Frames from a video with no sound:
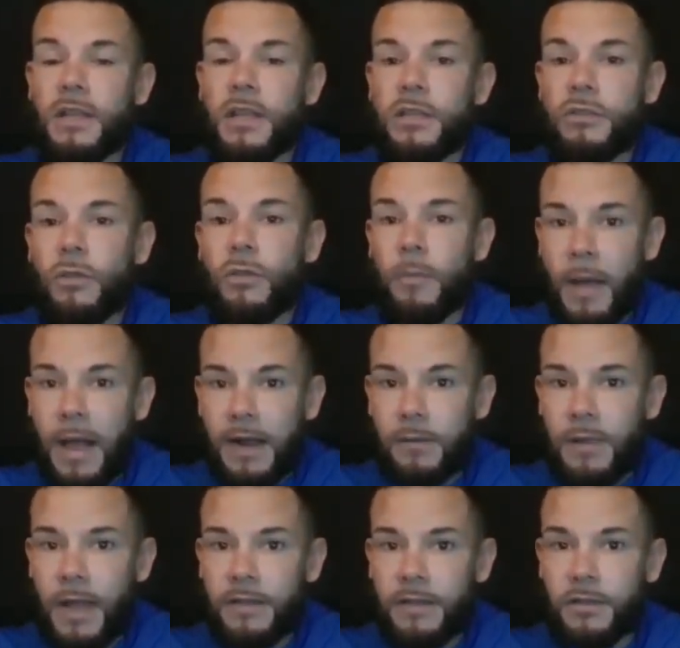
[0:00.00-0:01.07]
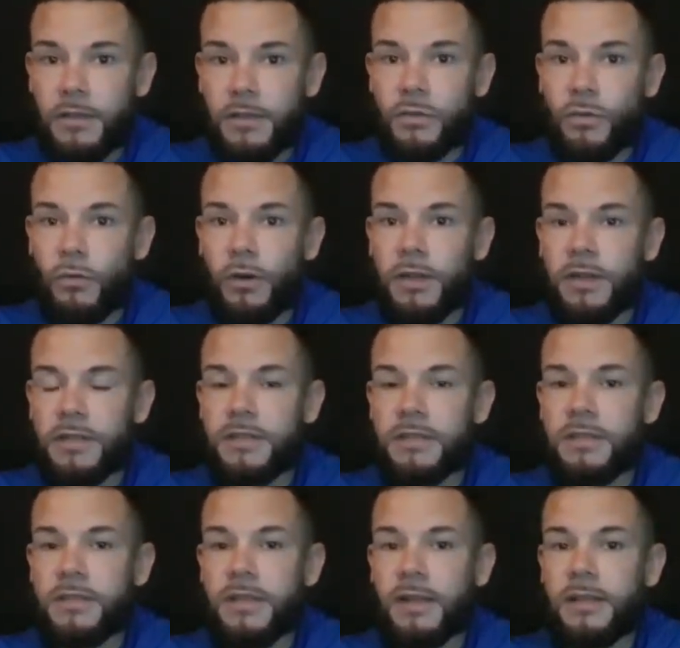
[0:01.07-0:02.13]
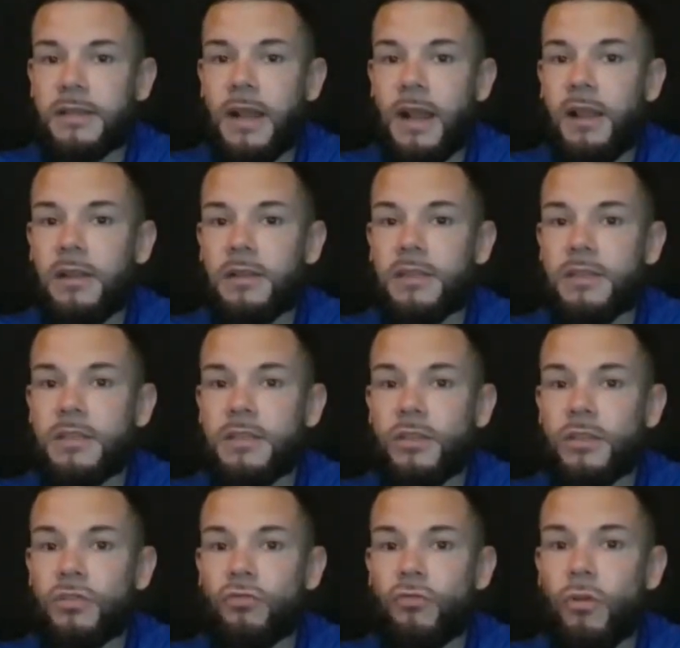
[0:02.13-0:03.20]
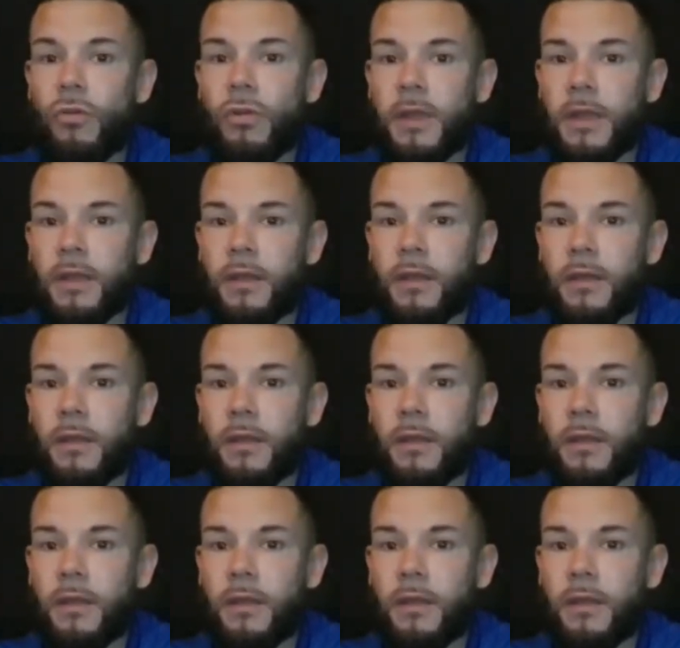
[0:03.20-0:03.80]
So the bottom line to the story is technology is controlling